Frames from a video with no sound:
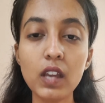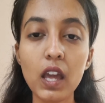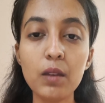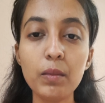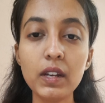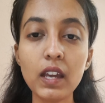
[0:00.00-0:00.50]

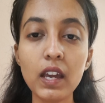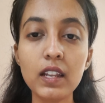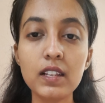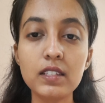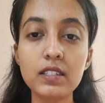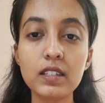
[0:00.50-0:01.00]
and meta
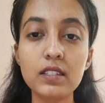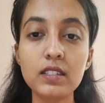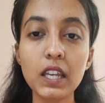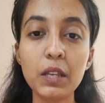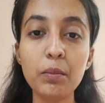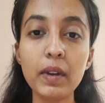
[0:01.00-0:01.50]
analysis
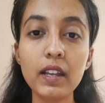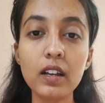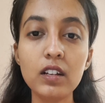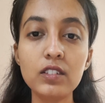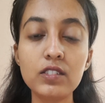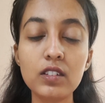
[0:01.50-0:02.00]
in
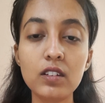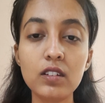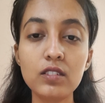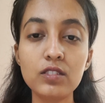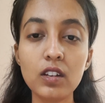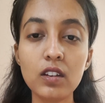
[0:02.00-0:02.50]
medical
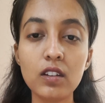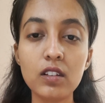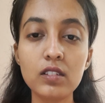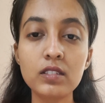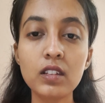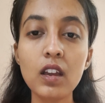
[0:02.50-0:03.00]

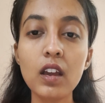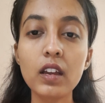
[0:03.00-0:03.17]
journals